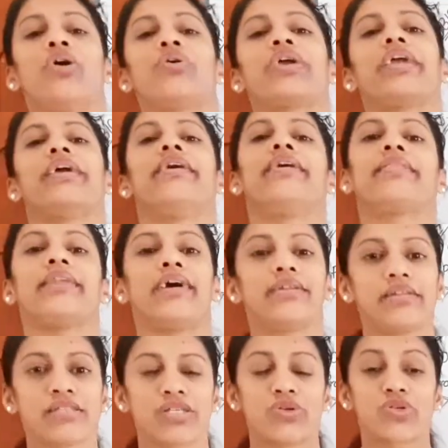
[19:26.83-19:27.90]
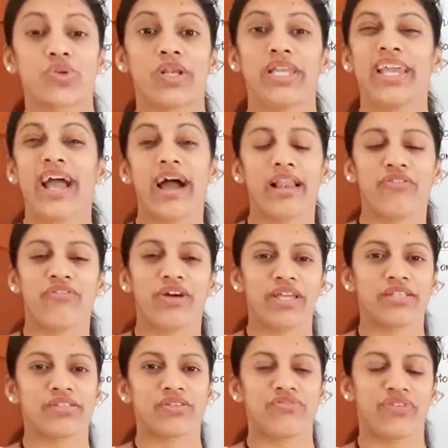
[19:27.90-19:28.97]
Okay, that is usually alpha
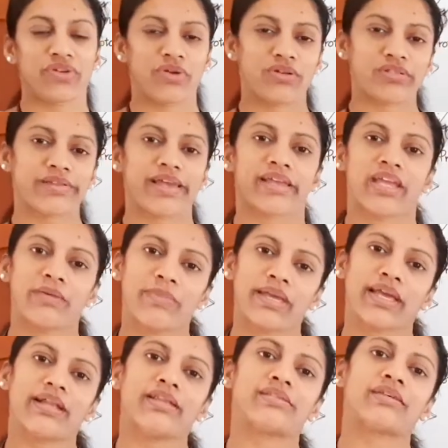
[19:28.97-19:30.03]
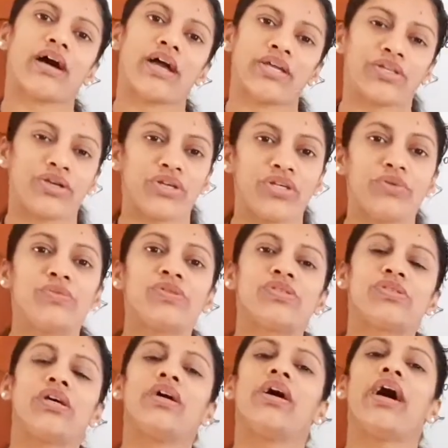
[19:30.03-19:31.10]
interferons like chemicals are
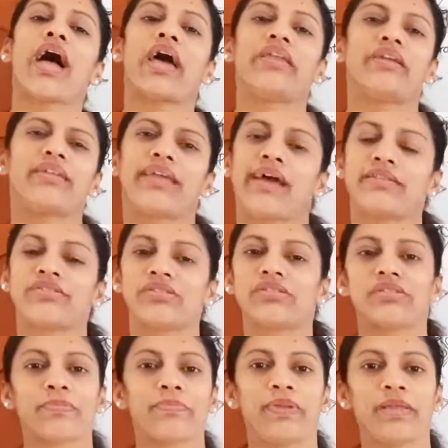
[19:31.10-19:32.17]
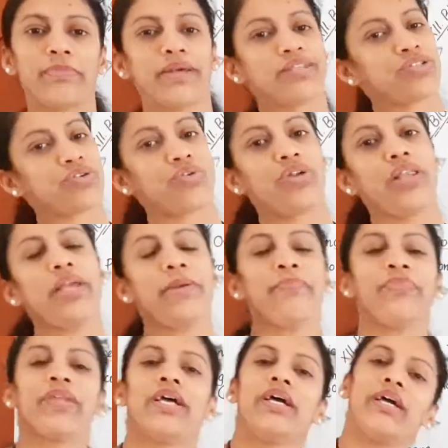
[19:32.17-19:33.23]
introduced, and it can just supplement
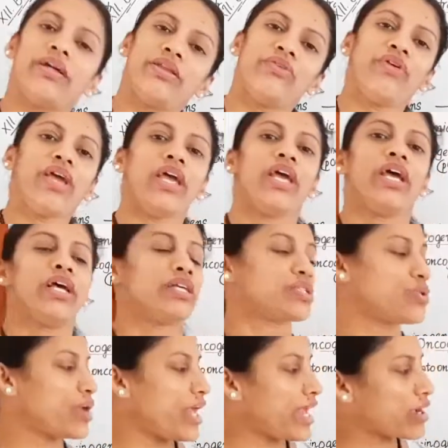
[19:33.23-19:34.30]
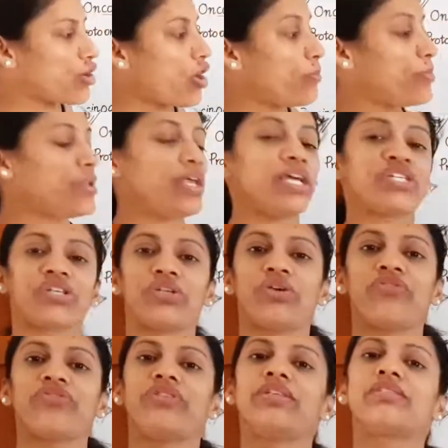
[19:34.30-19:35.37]
only. Anyway, so a combination
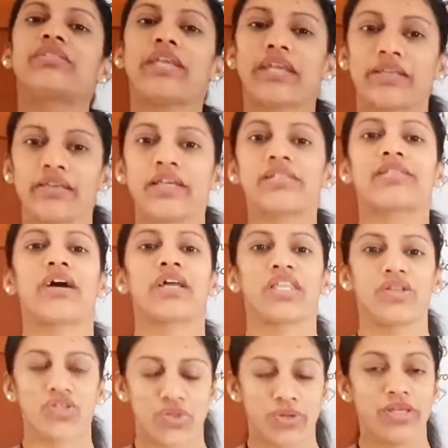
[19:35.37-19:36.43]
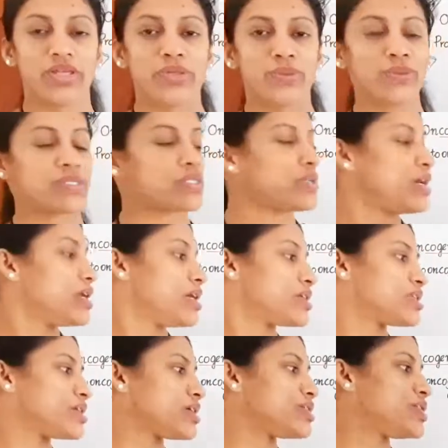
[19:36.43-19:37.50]
of these techniques are usually used:
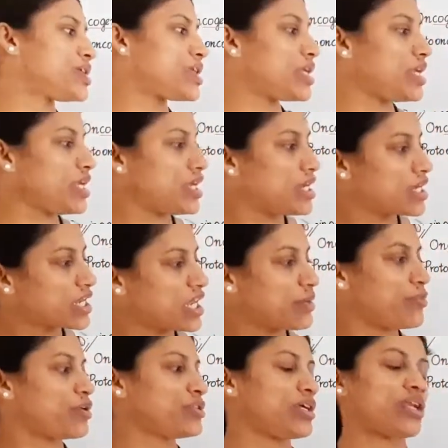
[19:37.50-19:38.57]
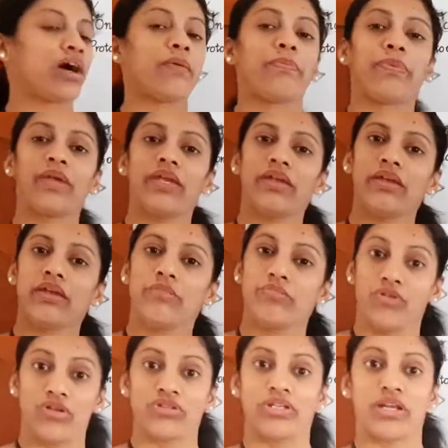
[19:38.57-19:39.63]
surgery, chemotherapy,
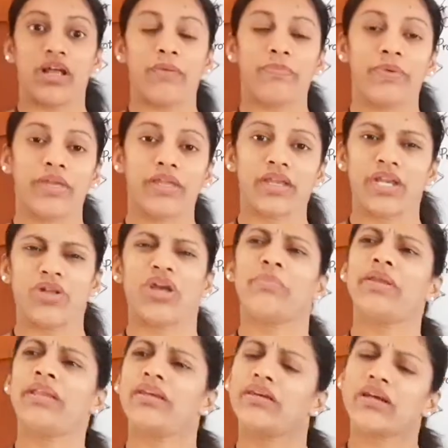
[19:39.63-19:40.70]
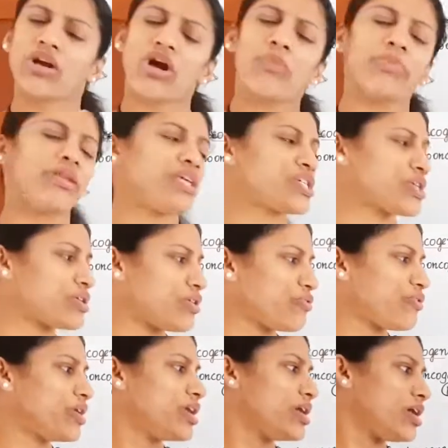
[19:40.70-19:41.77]
immunotherapy, a combination
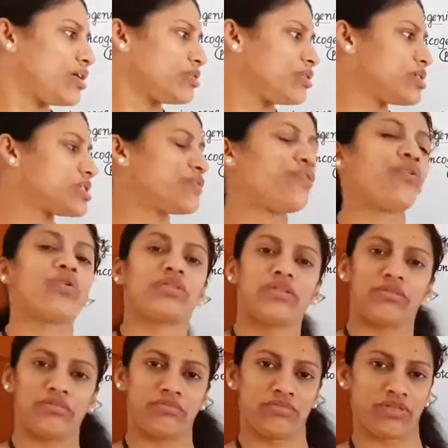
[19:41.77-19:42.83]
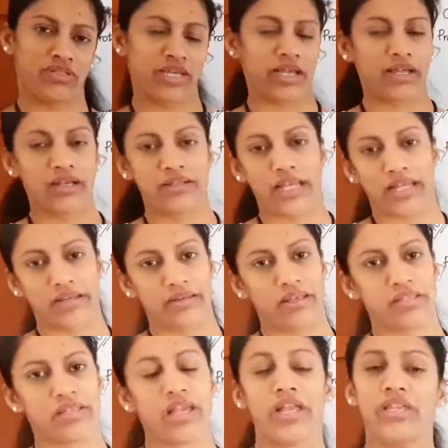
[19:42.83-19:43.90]
of these 4
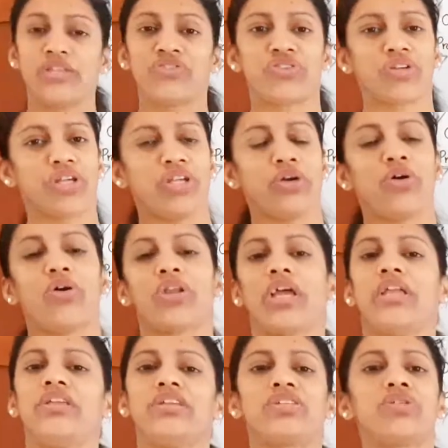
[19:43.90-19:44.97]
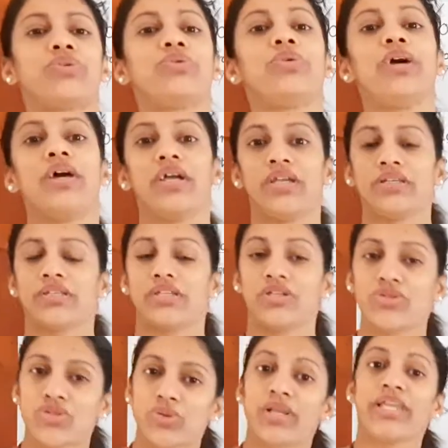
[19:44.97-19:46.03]
techniques, any 3 or any 2 is
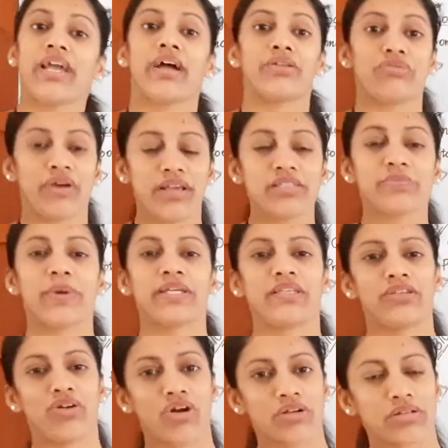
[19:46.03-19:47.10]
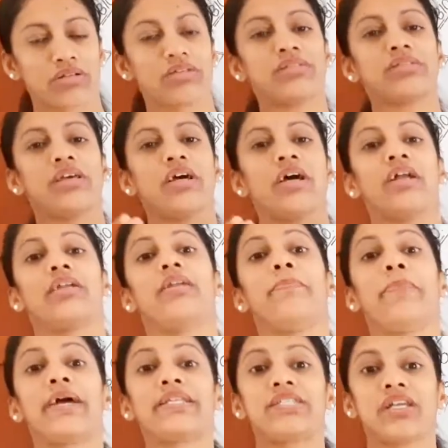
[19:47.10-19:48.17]
usually advised by the doctors
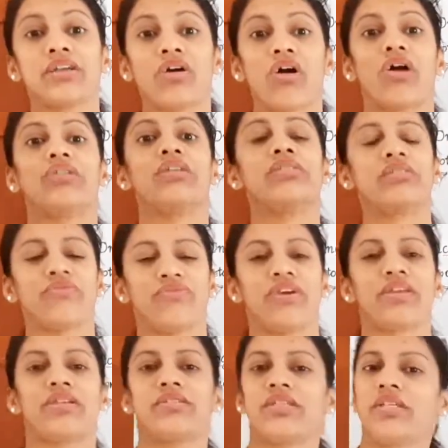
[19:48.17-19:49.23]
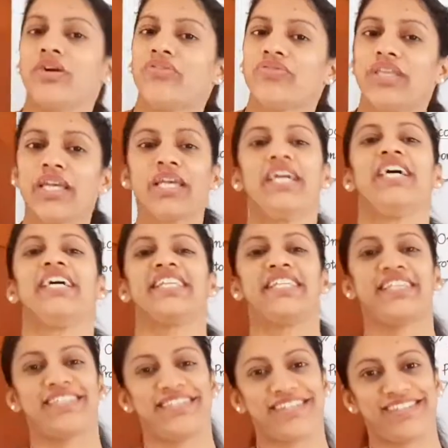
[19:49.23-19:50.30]
depending on the severity of the
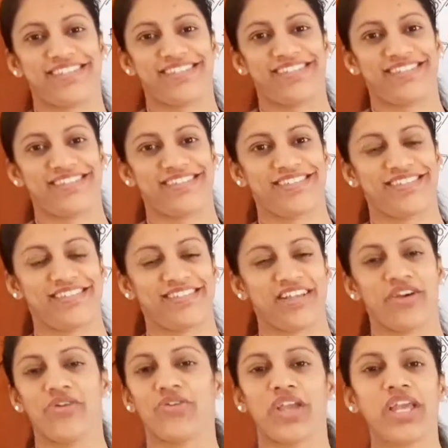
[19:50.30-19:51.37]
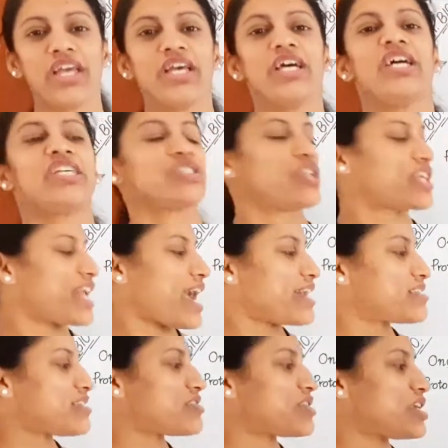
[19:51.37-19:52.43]
disease. Okay, so the
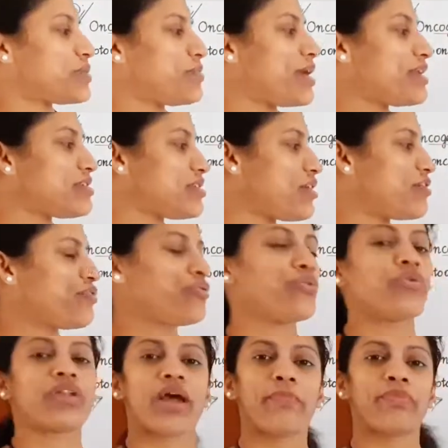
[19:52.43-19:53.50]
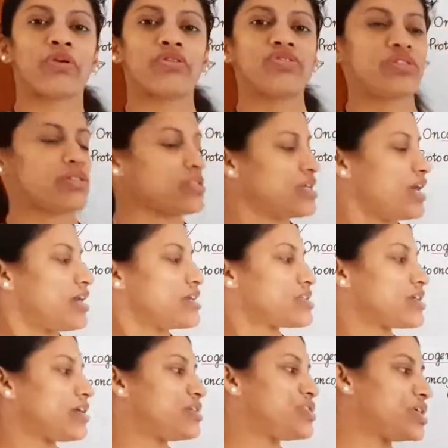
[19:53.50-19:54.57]
cancer treatment, 4 approaches:
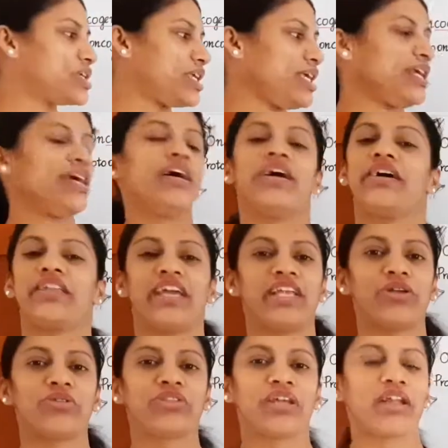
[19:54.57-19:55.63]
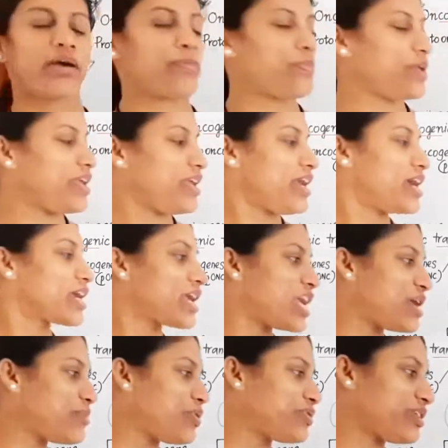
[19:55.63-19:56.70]
surgery, radiotherapy,
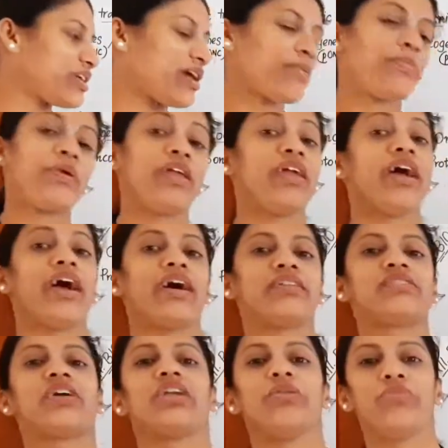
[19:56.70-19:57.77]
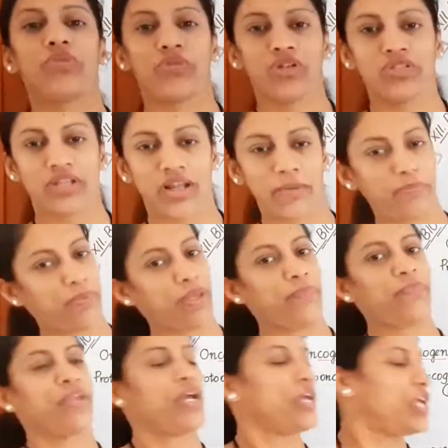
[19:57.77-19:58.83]
chemotherapy and immunotherapy.
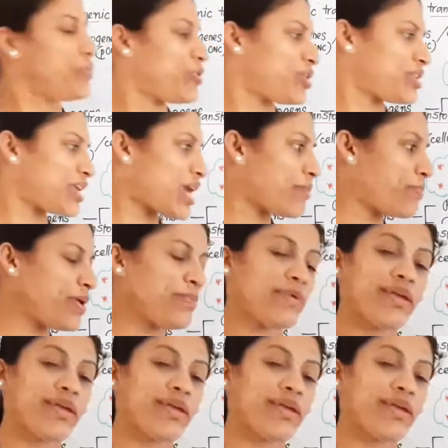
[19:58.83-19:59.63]
Immunotherapy,